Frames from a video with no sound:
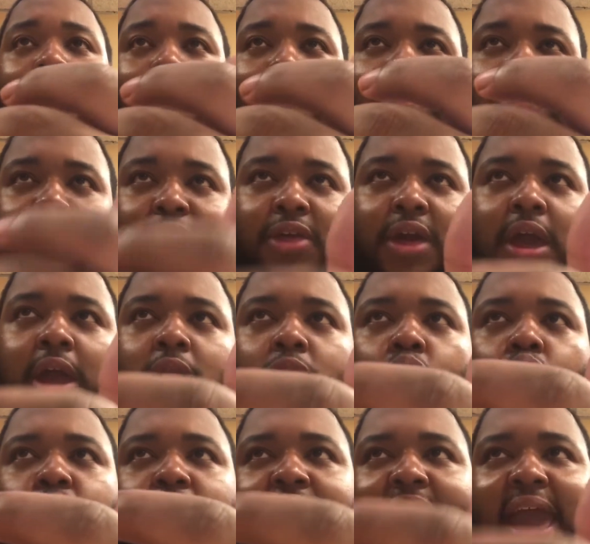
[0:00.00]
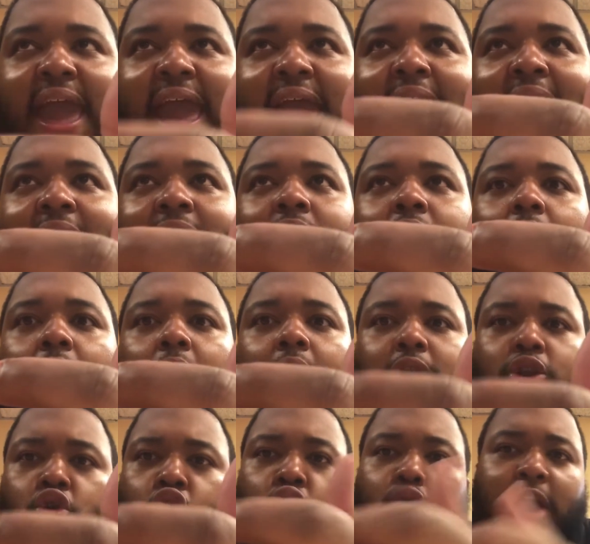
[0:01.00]
But then we had a
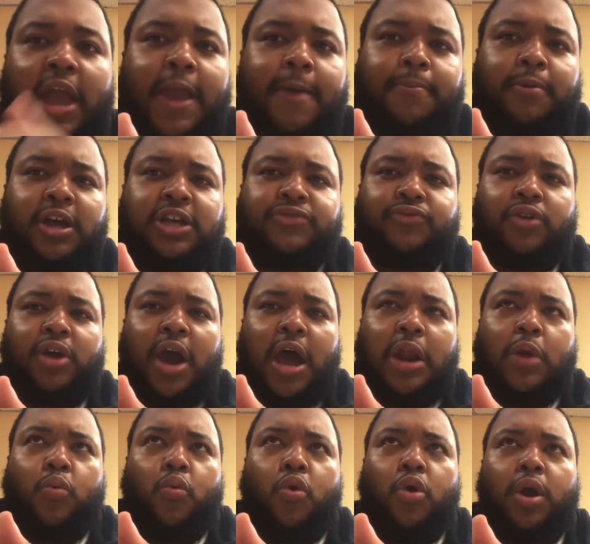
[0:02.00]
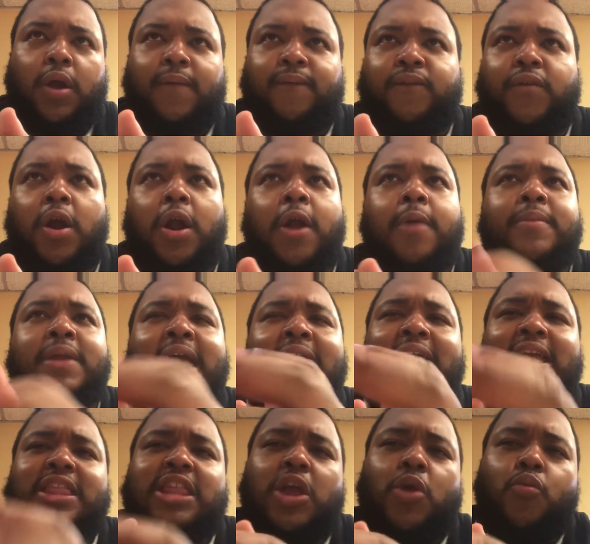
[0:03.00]
new Game Plus for God of War confirmed.
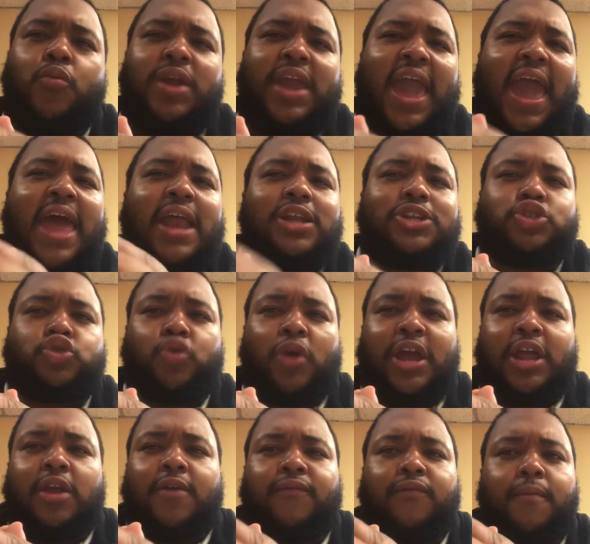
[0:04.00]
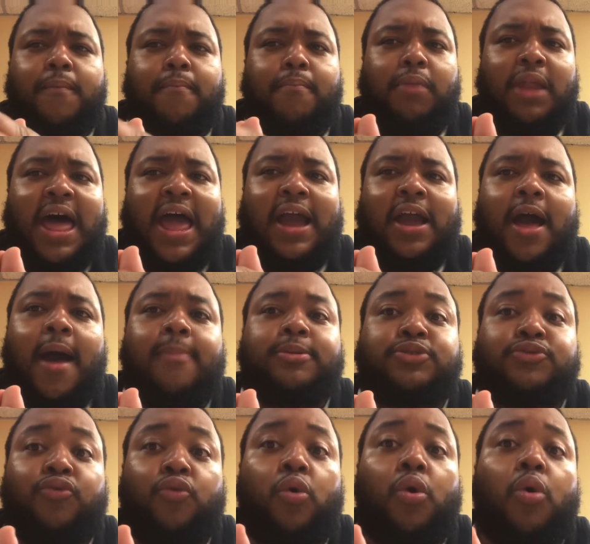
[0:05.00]
Then we had a trailer for Black
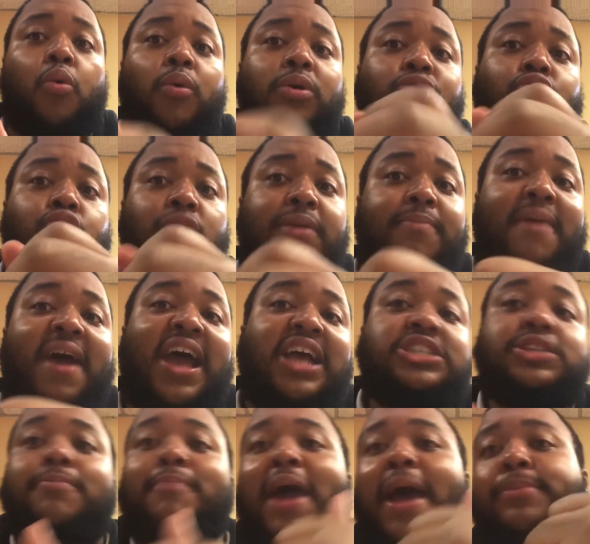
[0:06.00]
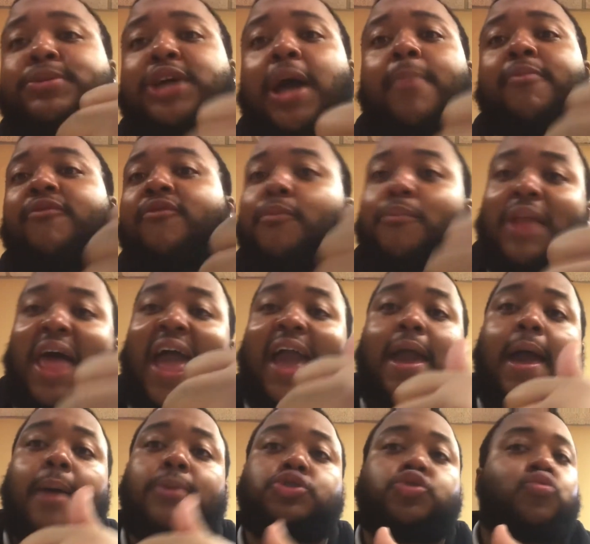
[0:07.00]
Ops 4 with remaster maps coming for
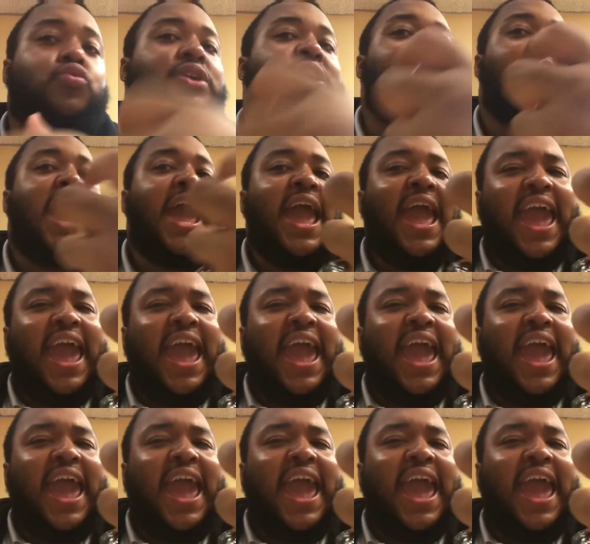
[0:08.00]
Black Ops 3.